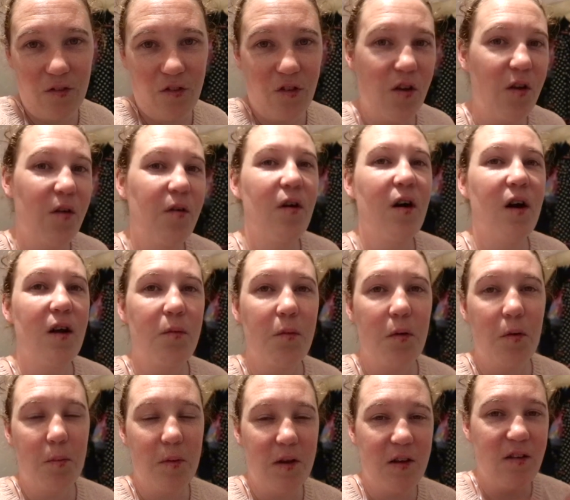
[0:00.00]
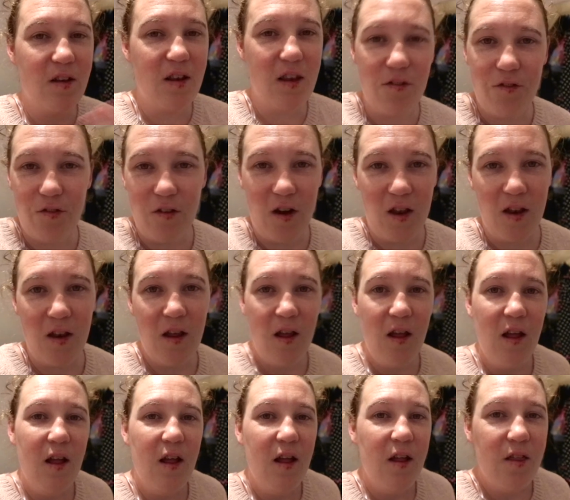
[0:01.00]
So I will be delivering
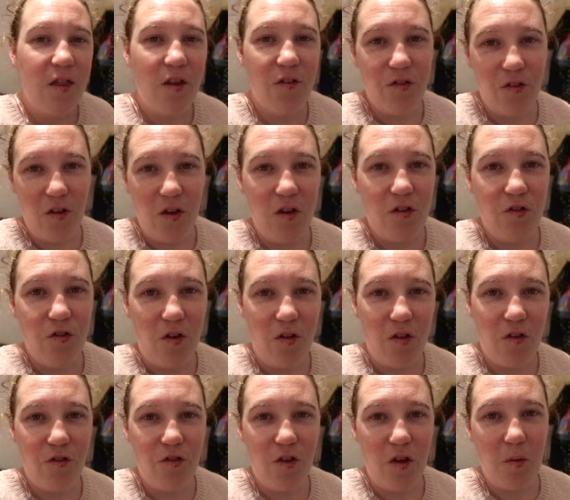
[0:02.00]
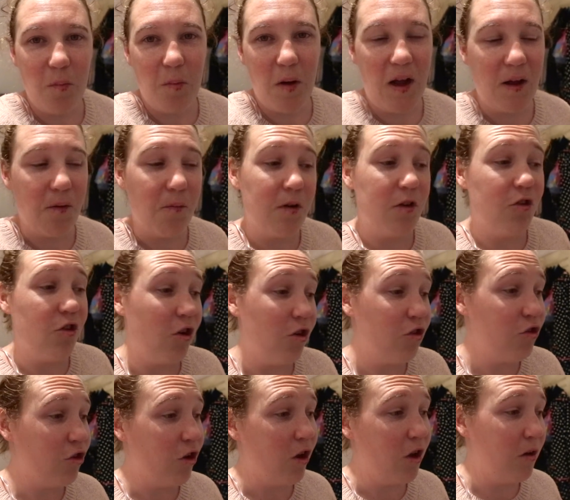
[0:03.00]
the food from the food bank, which I'll
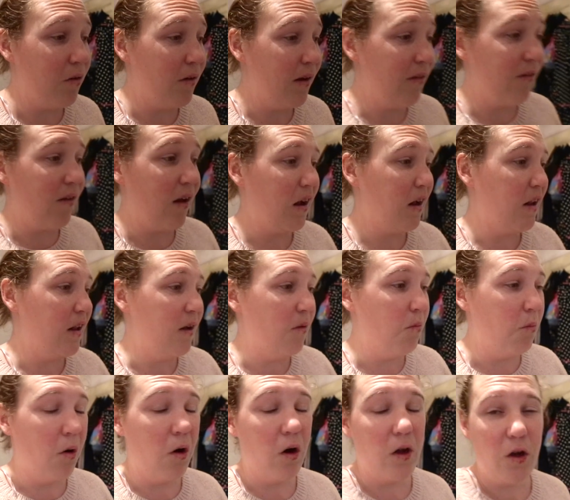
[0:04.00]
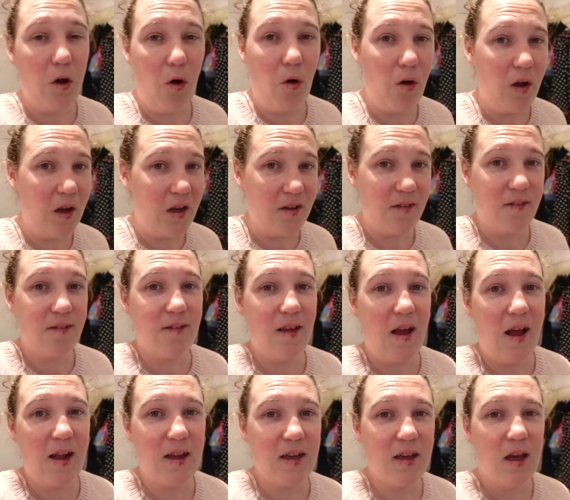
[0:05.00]
show you exactly what I got in a
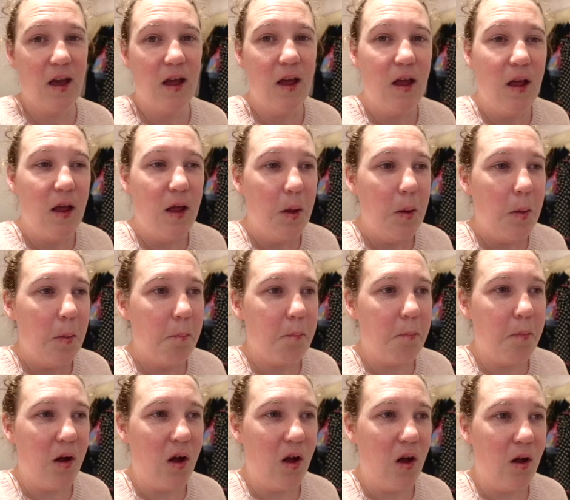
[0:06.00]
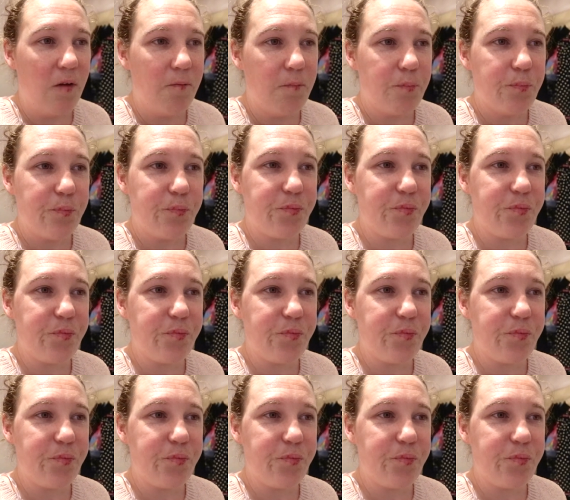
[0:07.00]
sec, but